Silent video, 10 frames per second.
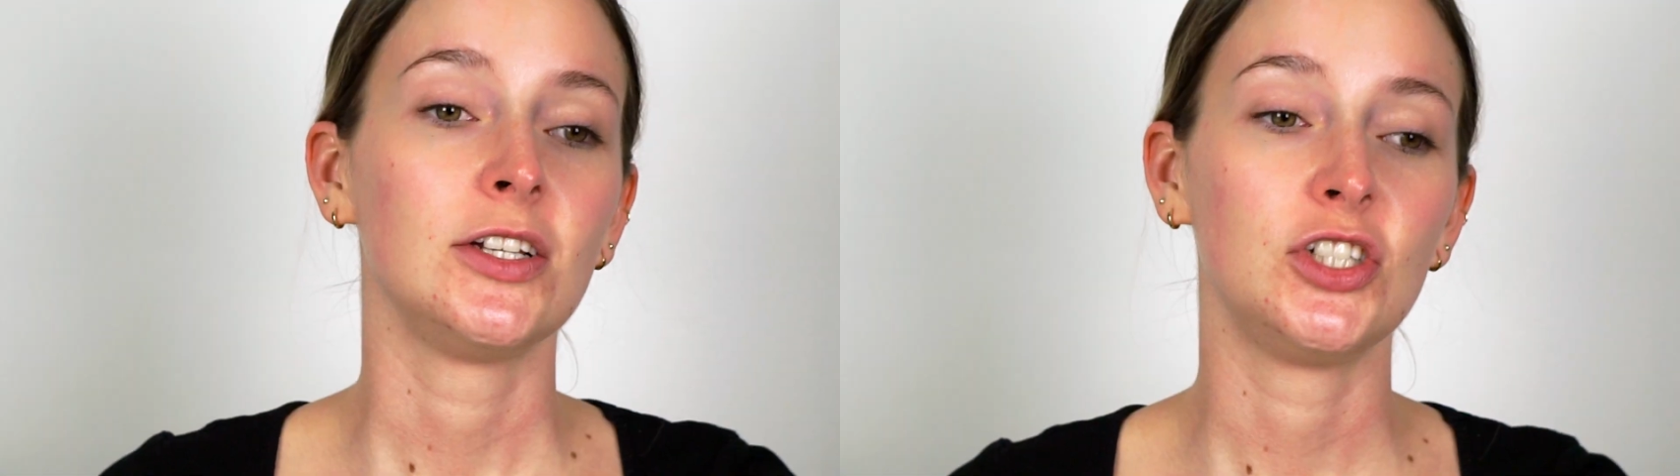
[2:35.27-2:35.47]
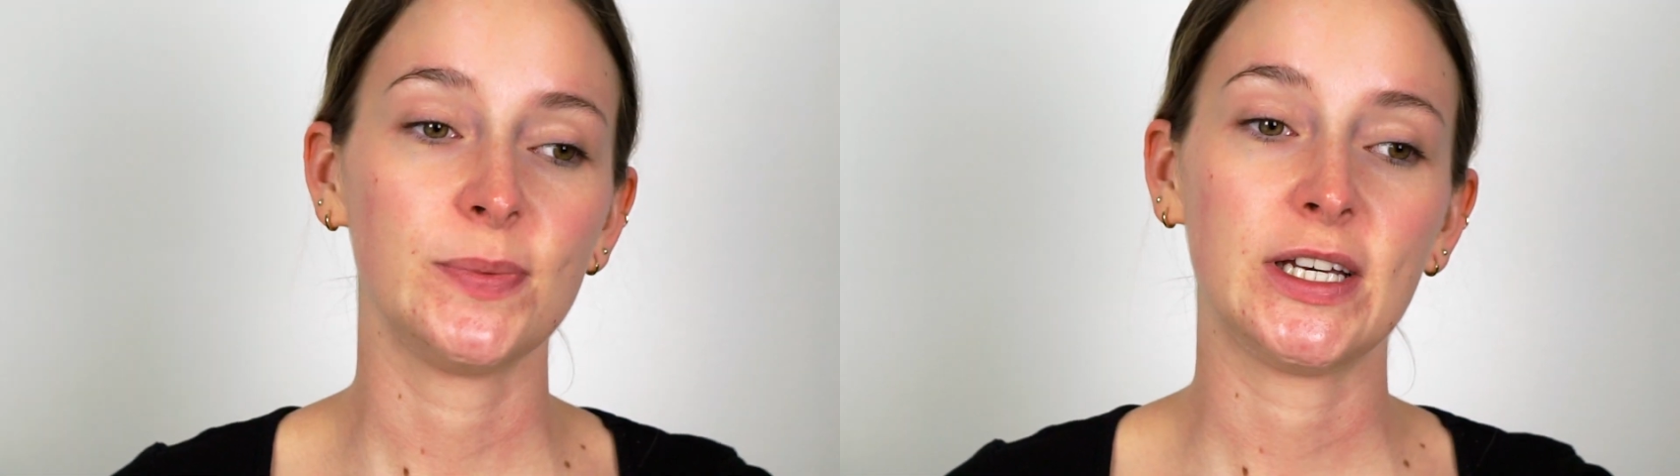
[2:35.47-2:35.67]

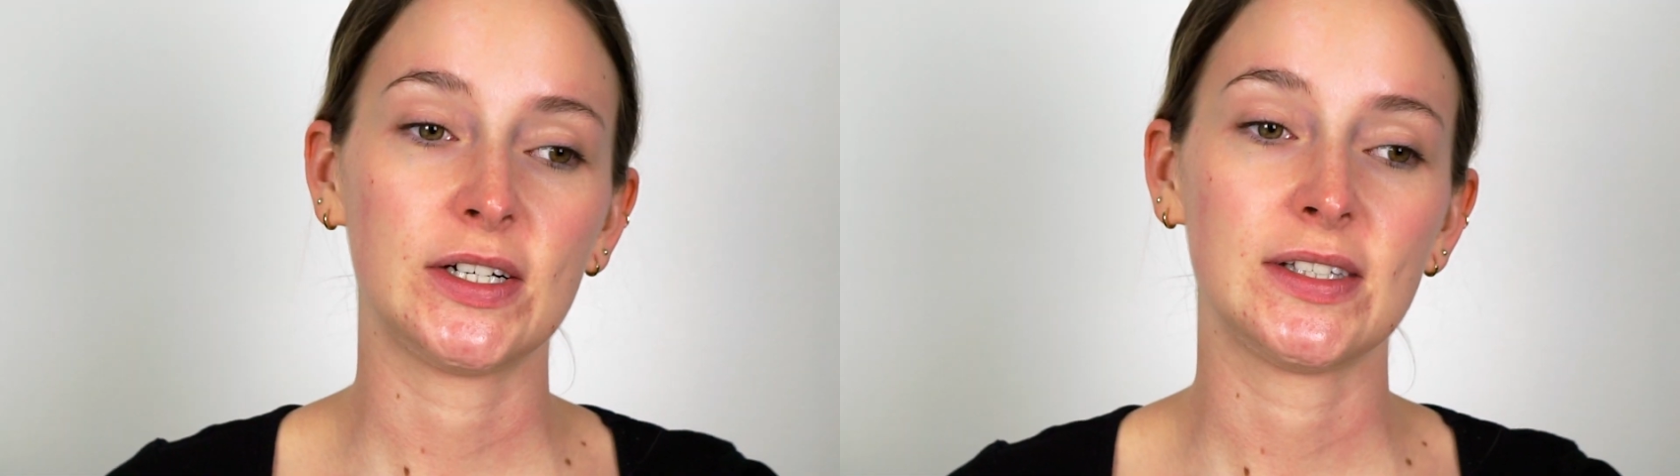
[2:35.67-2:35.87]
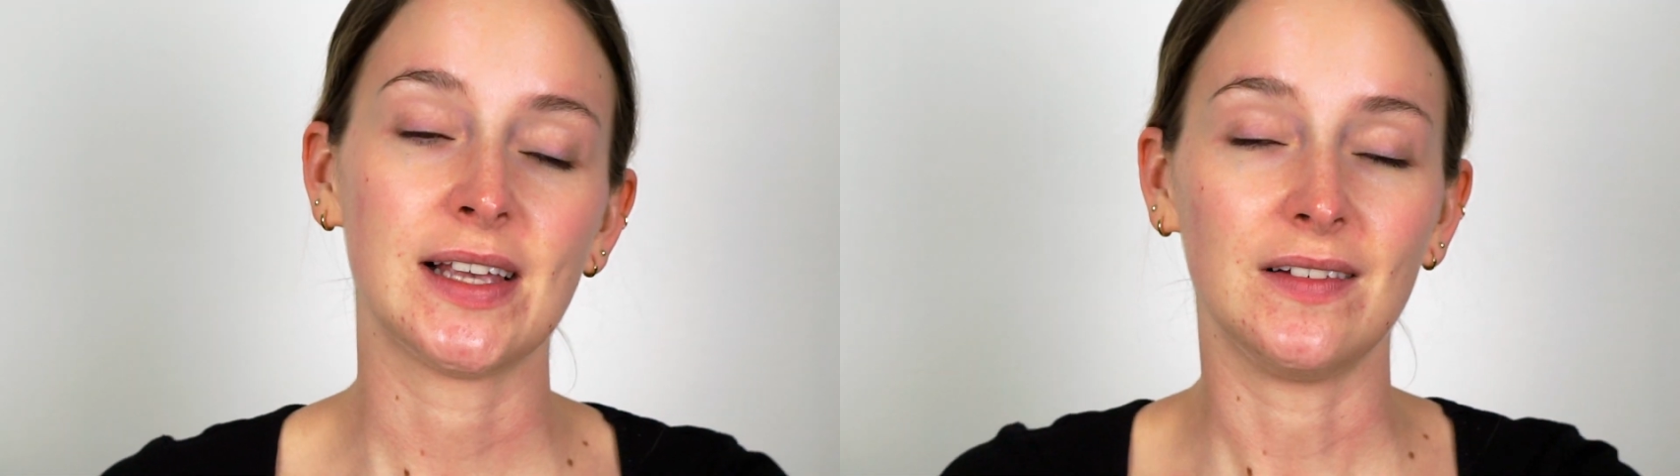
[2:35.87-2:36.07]
just
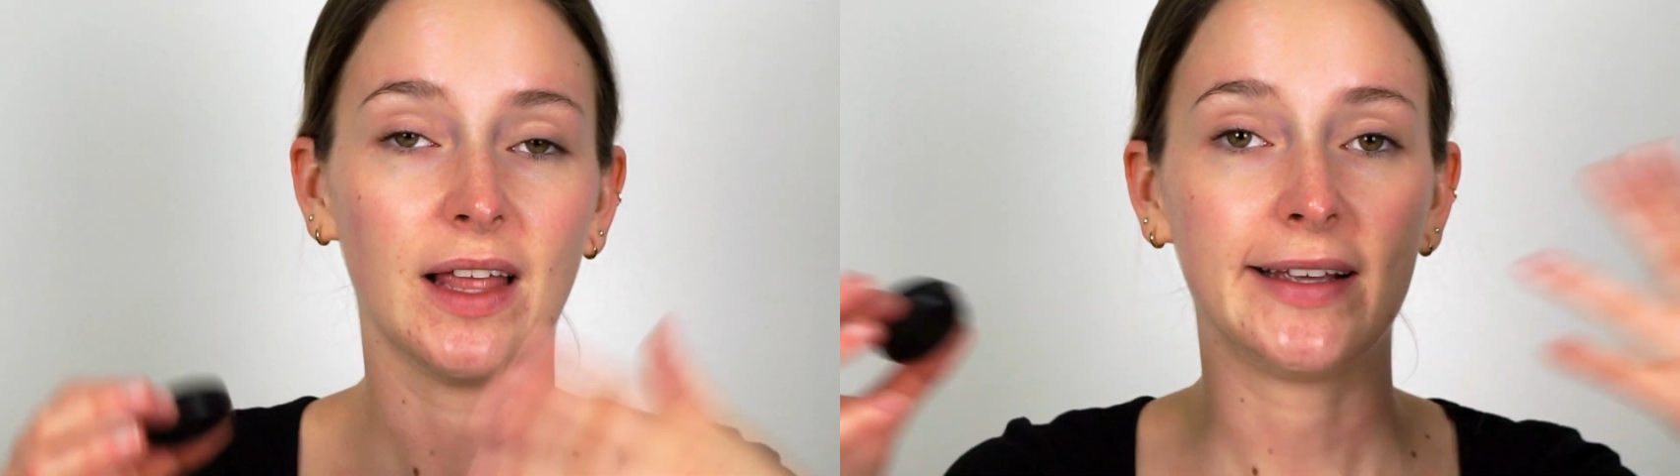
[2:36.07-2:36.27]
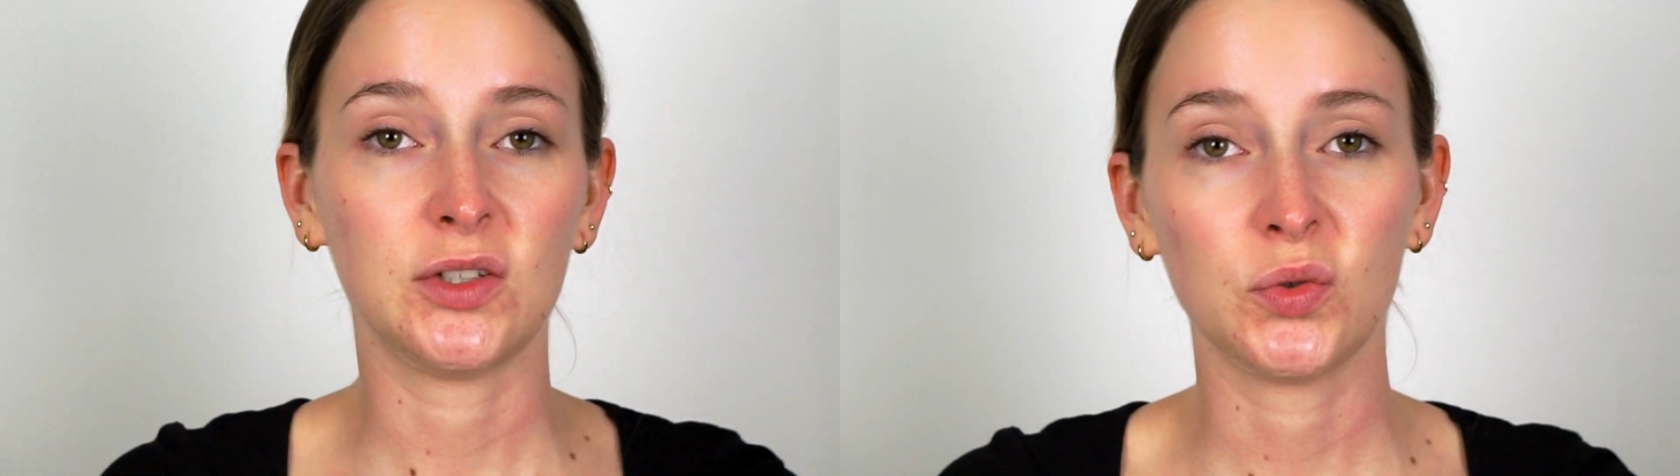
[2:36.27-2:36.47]
because
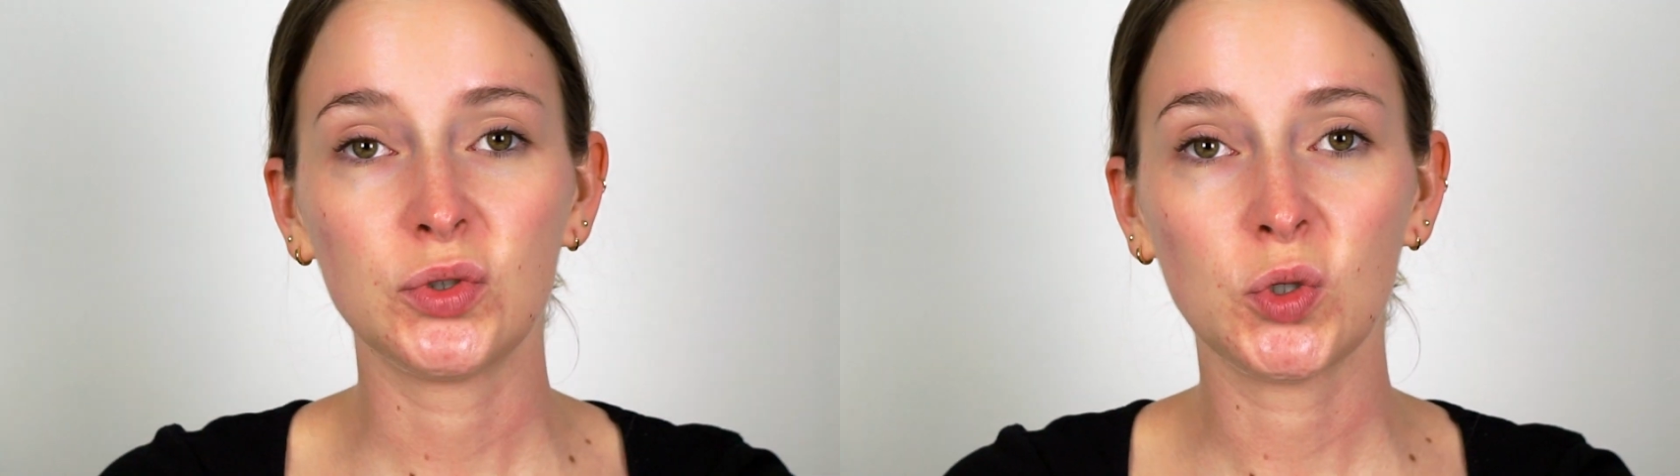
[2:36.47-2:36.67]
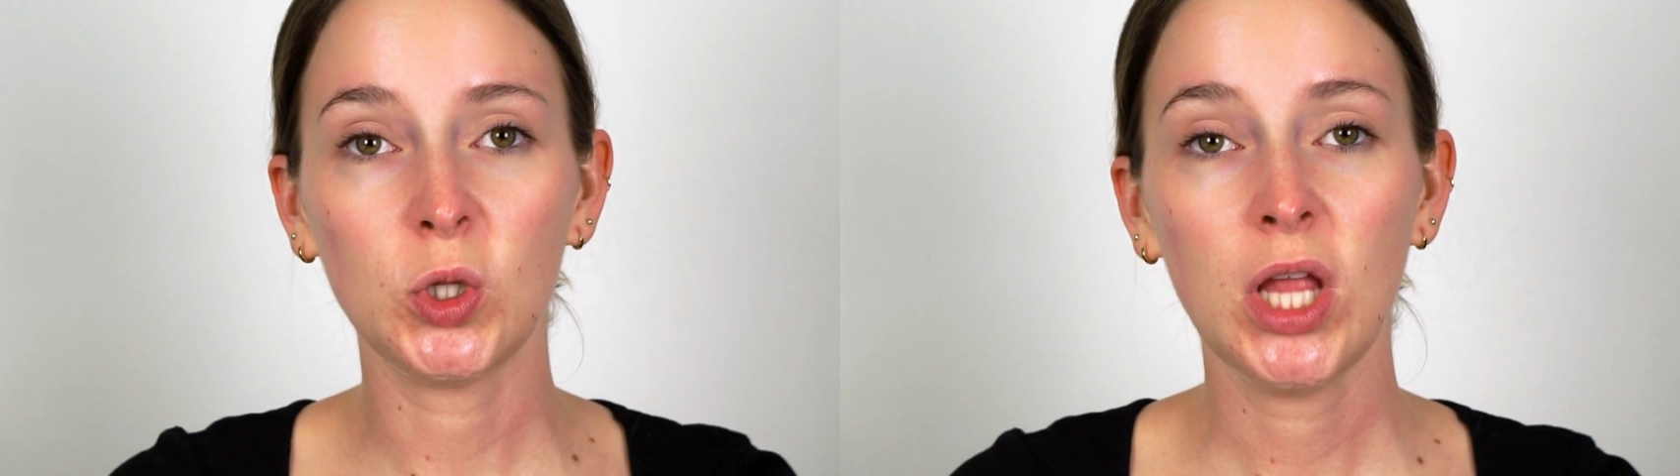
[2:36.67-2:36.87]
like
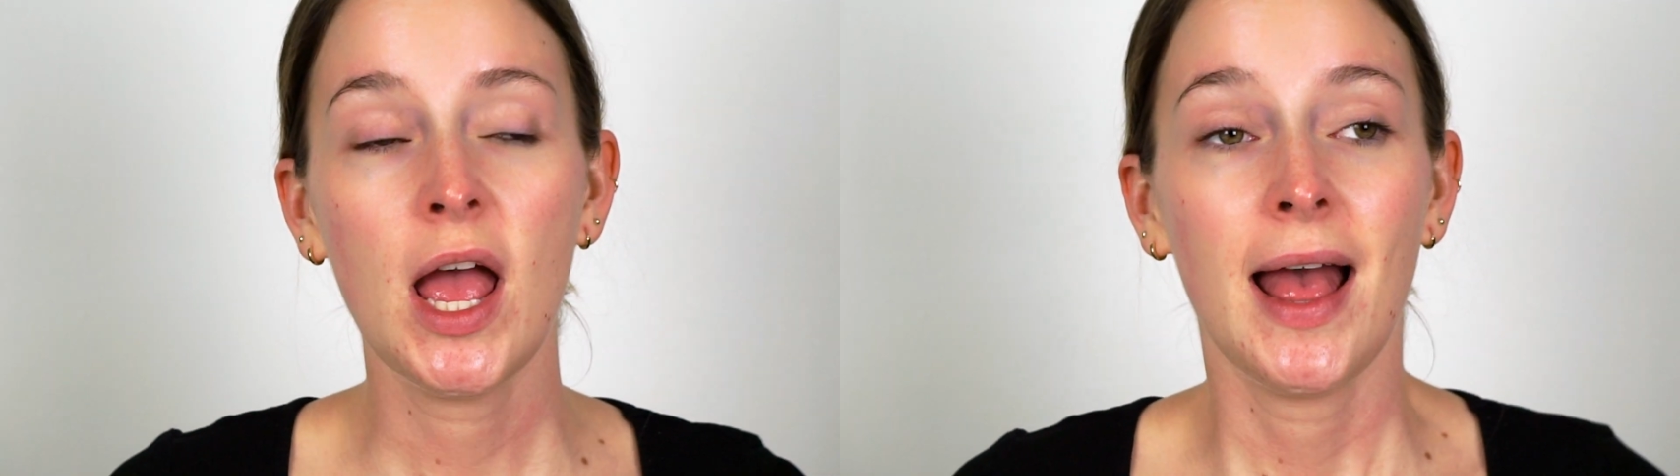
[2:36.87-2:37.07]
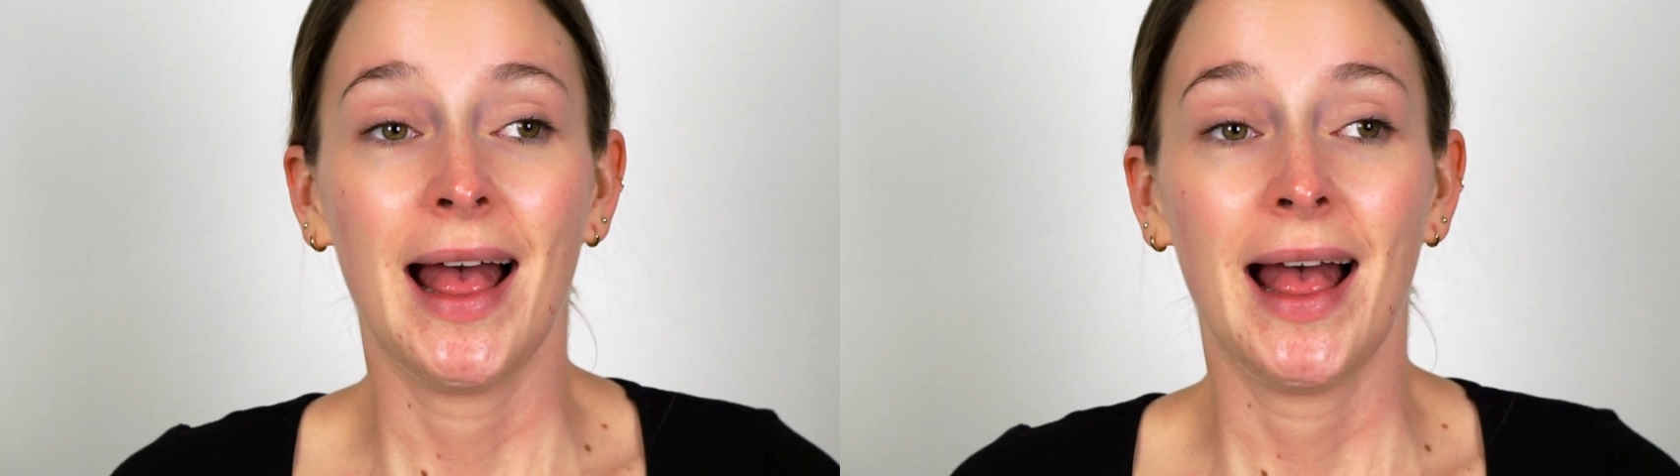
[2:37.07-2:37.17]
usual,